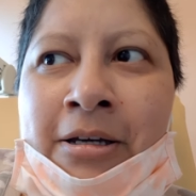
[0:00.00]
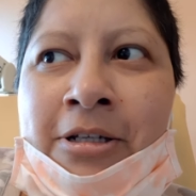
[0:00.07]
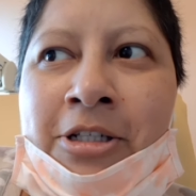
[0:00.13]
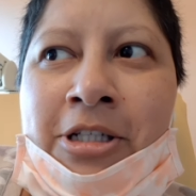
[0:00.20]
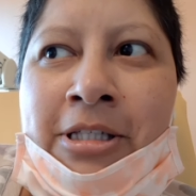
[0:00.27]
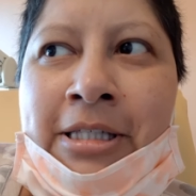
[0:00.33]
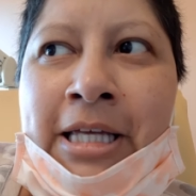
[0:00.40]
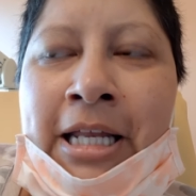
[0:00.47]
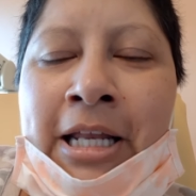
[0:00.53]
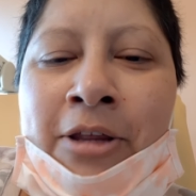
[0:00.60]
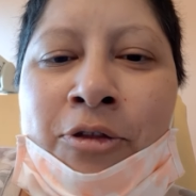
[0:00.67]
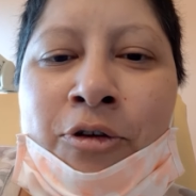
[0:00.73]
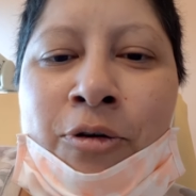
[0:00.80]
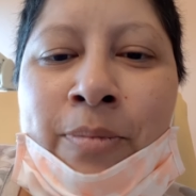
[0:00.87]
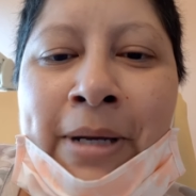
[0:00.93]
just getting
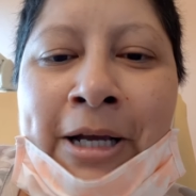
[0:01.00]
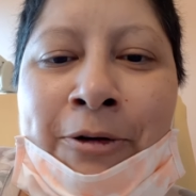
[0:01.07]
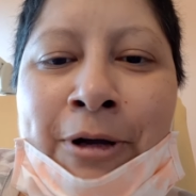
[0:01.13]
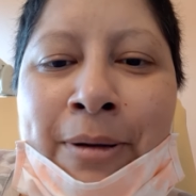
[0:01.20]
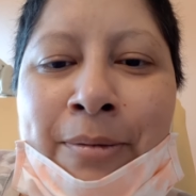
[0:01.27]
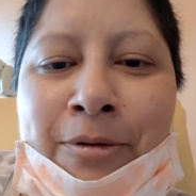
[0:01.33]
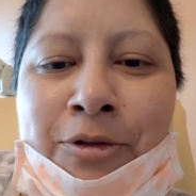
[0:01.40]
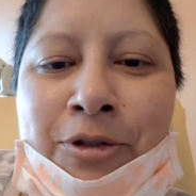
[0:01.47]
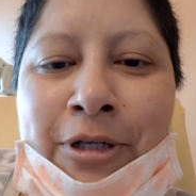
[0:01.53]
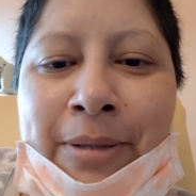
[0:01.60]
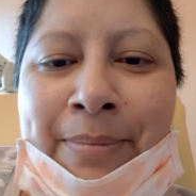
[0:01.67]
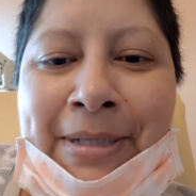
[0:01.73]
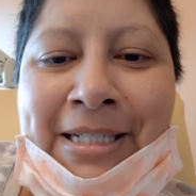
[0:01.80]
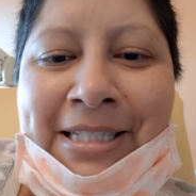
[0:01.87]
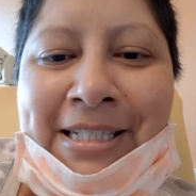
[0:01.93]
through my
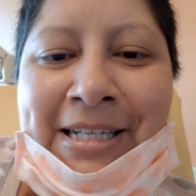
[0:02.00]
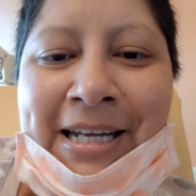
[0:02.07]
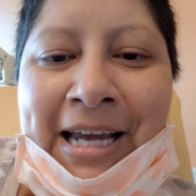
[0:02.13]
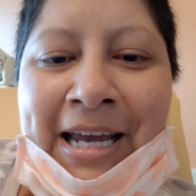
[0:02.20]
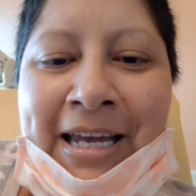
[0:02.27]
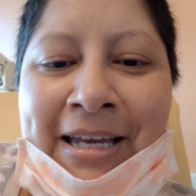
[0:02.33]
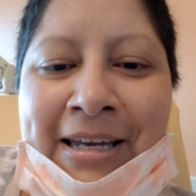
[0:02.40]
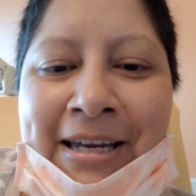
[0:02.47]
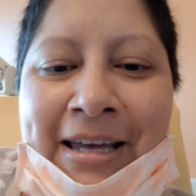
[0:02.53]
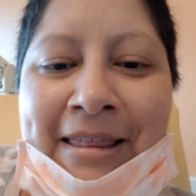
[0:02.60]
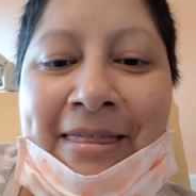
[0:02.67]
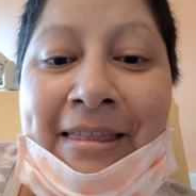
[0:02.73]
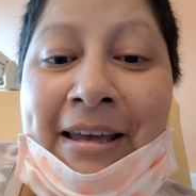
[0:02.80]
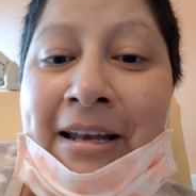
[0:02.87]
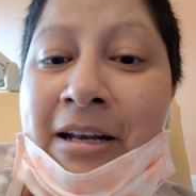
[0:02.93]
treatment today,
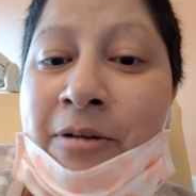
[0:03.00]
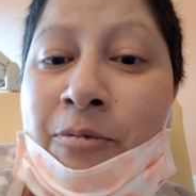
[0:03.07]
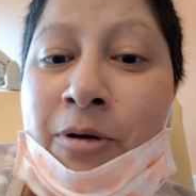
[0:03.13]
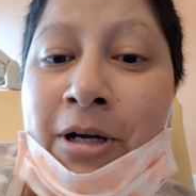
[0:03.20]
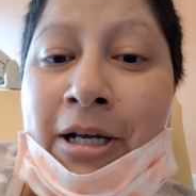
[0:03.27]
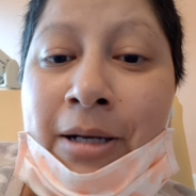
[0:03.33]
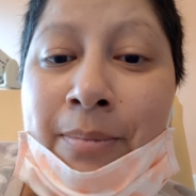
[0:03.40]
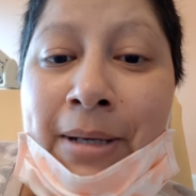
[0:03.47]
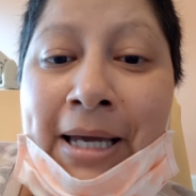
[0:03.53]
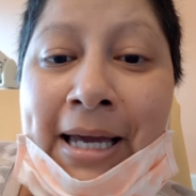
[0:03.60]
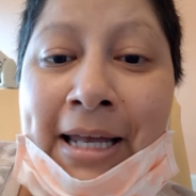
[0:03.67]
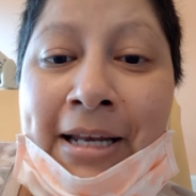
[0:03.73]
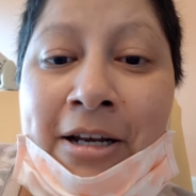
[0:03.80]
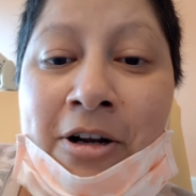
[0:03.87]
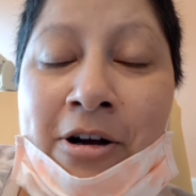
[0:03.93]
and then we're going to be
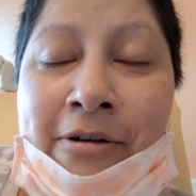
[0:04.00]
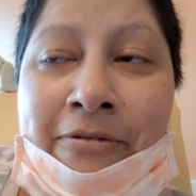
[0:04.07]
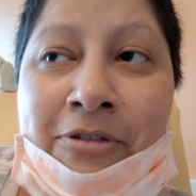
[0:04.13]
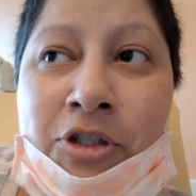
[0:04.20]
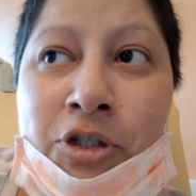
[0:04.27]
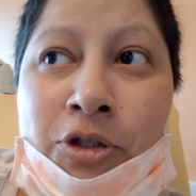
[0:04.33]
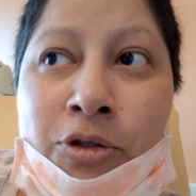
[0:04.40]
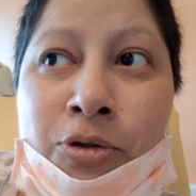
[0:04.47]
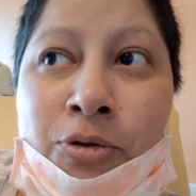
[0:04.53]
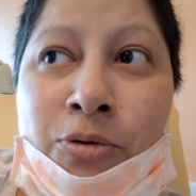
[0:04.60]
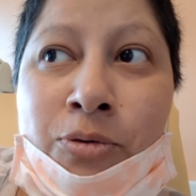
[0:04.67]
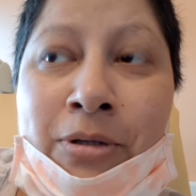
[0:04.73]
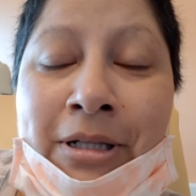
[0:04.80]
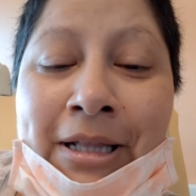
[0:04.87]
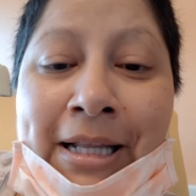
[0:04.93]
headed off to
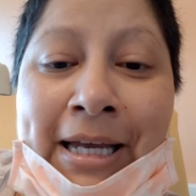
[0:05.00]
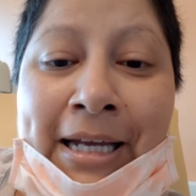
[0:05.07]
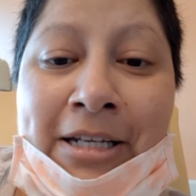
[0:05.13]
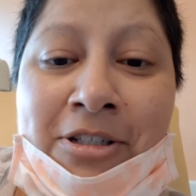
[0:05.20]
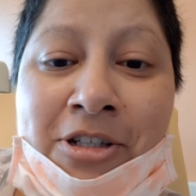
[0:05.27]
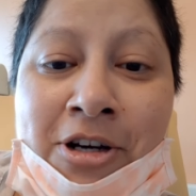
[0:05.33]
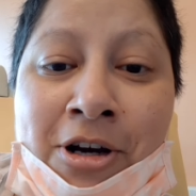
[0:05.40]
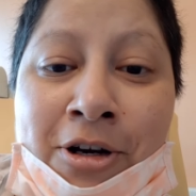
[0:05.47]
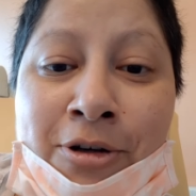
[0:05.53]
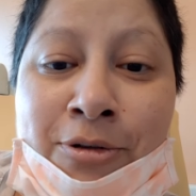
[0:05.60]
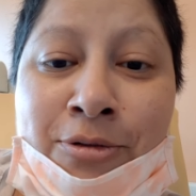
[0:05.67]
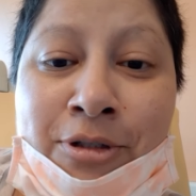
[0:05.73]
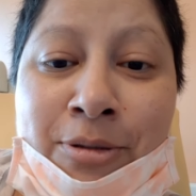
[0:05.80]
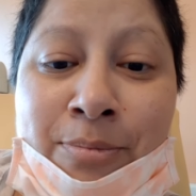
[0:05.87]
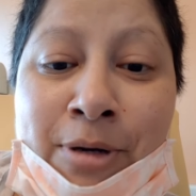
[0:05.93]
Lake Tahoe
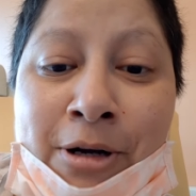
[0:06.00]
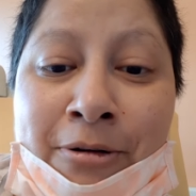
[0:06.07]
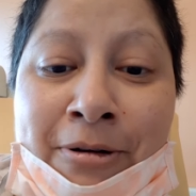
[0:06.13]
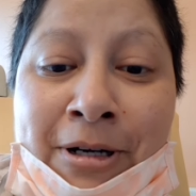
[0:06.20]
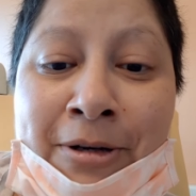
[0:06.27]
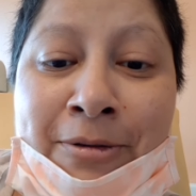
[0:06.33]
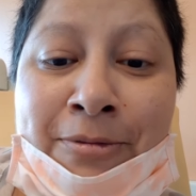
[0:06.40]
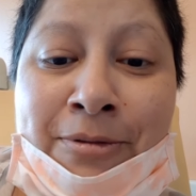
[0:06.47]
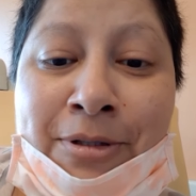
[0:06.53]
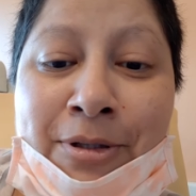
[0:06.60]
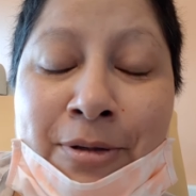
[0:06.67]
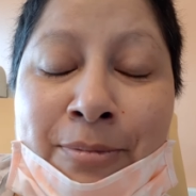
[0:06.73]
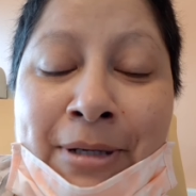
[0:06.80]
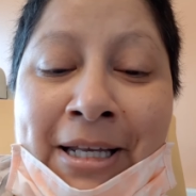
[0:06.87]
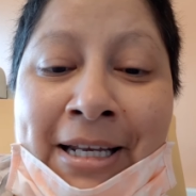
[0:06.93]
tomorrow. So
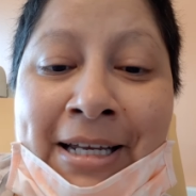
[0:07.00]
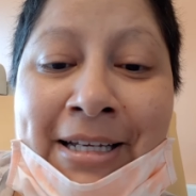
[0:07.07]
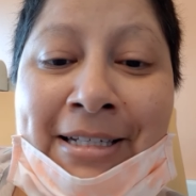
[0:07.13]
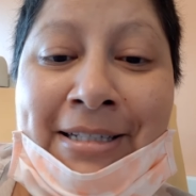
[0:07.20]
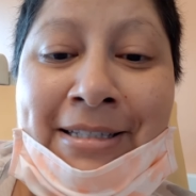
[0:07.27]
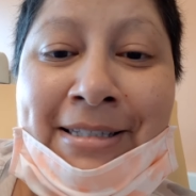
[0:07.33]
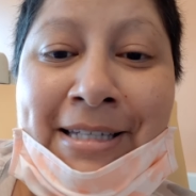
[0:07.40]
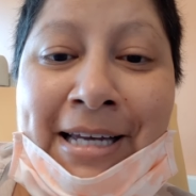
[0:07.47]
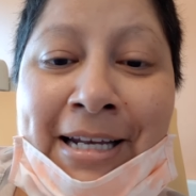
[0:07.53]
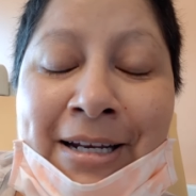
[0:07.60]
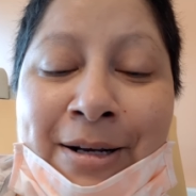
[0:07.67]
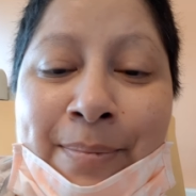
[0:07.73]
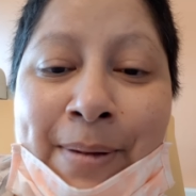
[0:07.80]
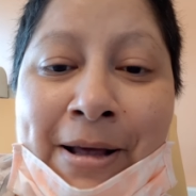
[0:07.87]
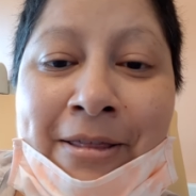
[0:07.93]
I'm getting
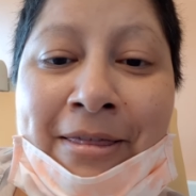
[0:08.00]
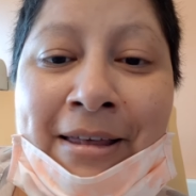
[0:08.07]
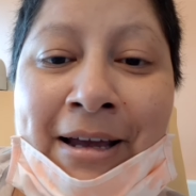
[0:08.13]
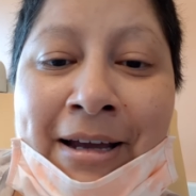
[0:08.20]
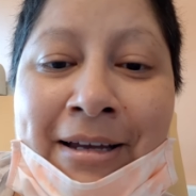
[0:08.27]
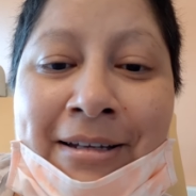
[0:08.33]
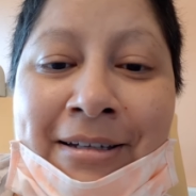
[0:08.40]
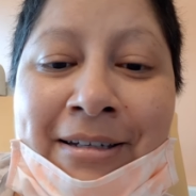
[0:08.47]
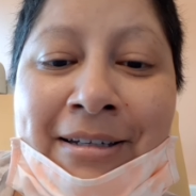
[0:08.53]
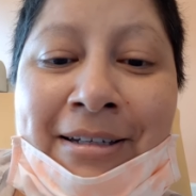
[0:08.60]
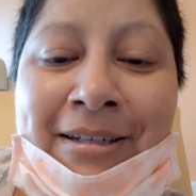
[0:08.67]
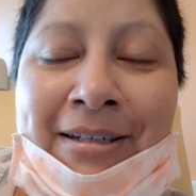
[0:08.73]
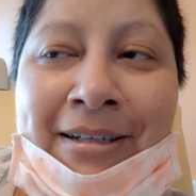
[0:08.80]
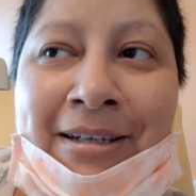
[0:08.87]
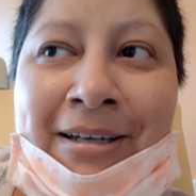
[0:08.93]
excited about that.
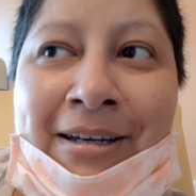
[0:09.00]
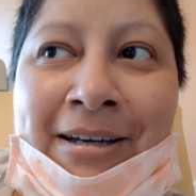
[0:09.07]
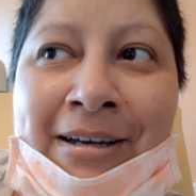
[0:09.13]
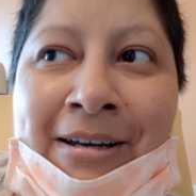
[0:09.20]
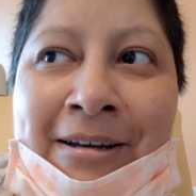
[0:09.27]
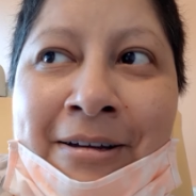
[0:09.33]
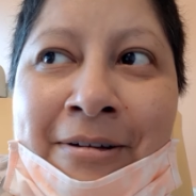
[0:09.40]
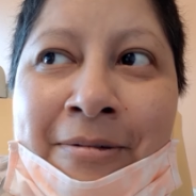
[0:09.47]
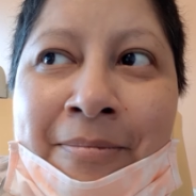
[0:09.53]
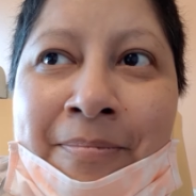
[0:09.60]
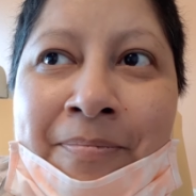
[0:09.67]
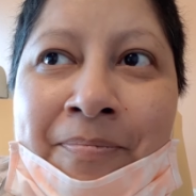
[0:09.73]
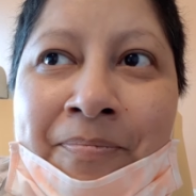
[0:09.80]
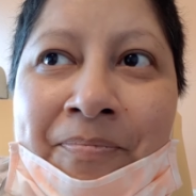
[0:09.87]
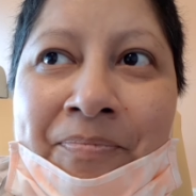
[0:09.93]

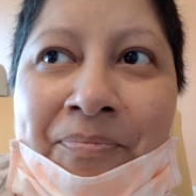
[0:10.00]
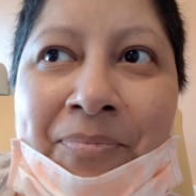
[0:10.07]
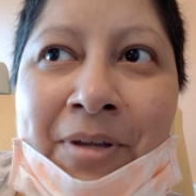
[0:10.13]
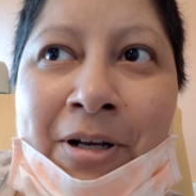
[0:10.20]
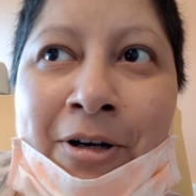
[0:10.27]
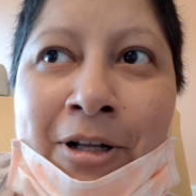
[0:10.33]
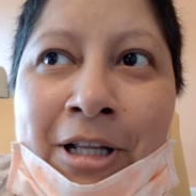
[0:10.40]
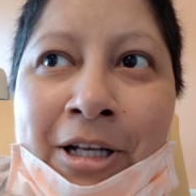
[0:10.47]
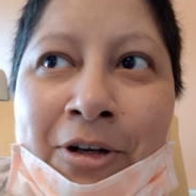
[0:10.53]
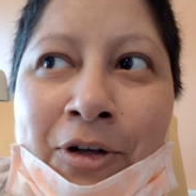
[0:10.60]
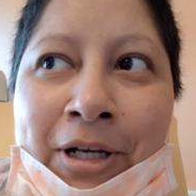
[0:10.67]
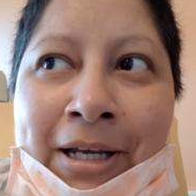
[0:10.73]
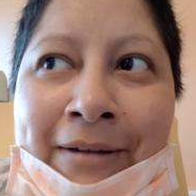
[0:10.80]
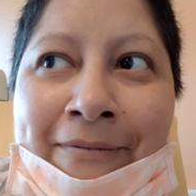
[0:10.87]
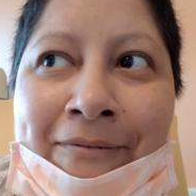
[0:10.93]
Um, our little
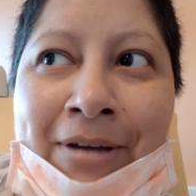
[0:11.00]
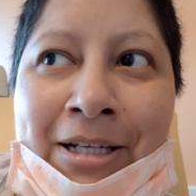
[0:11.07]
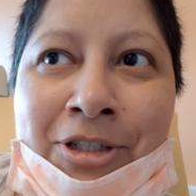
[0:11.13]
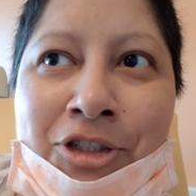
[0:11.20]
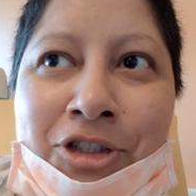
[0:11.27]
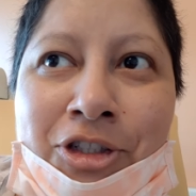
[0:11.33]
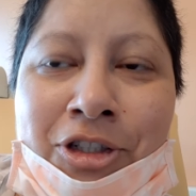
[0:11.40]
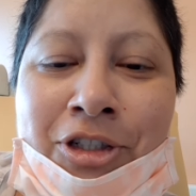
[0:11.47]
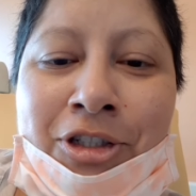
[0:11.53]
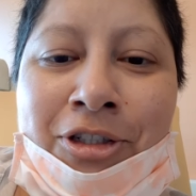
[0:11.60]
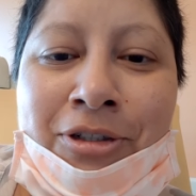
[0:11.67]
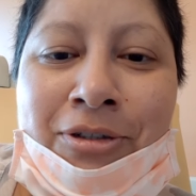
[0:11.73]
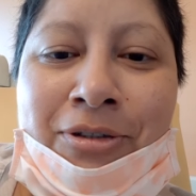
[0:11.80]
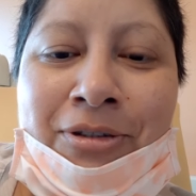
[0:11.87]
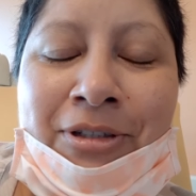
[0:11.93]
adventure,
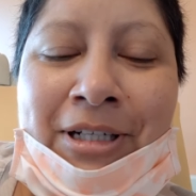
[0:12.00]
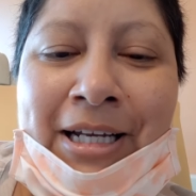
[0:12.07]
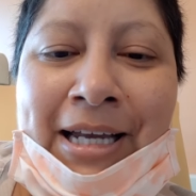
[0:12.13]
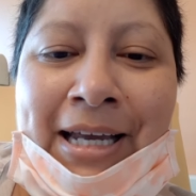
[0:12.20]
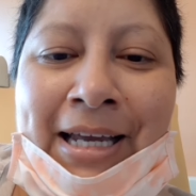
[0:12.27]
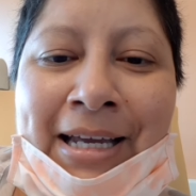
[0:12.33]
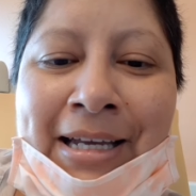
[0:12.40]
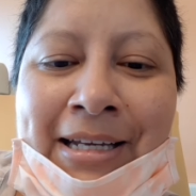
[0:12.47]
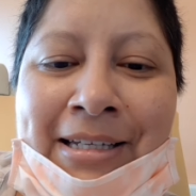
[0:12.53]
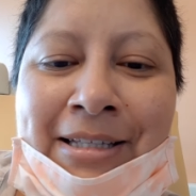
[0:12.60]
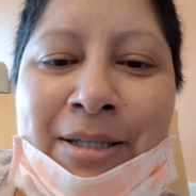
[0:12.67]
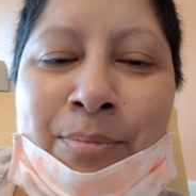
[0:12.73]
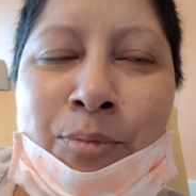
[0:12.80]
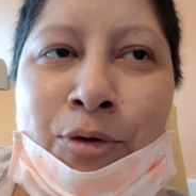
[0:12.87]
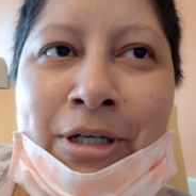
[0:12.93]
and
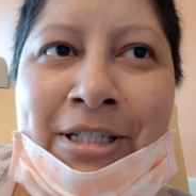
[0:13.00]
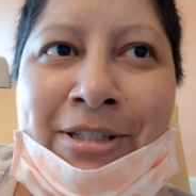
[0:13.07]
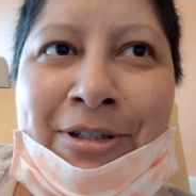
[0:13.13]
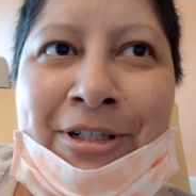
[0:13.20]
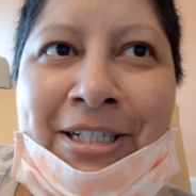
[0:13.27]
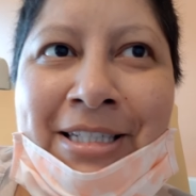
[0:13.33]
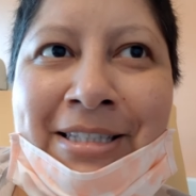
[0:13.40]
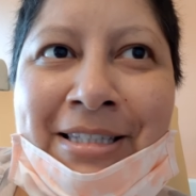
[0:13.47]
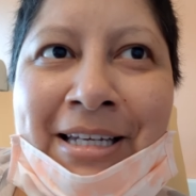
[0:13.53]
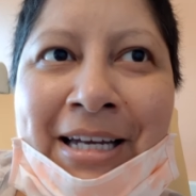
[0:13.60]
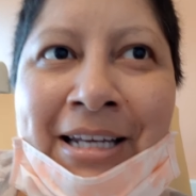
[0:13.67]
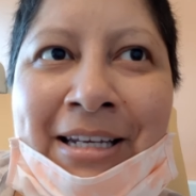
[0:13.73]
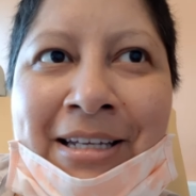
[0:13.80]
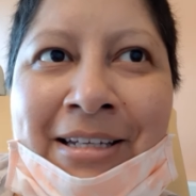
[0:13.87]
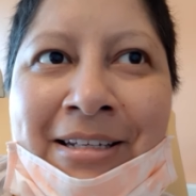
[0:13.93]
the boys are
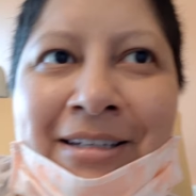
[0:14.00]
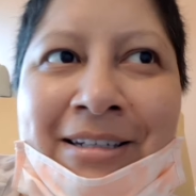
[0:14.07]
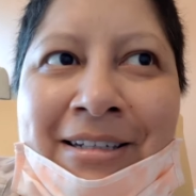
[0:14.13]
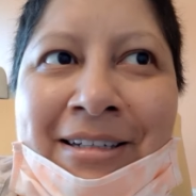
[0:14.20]
excited,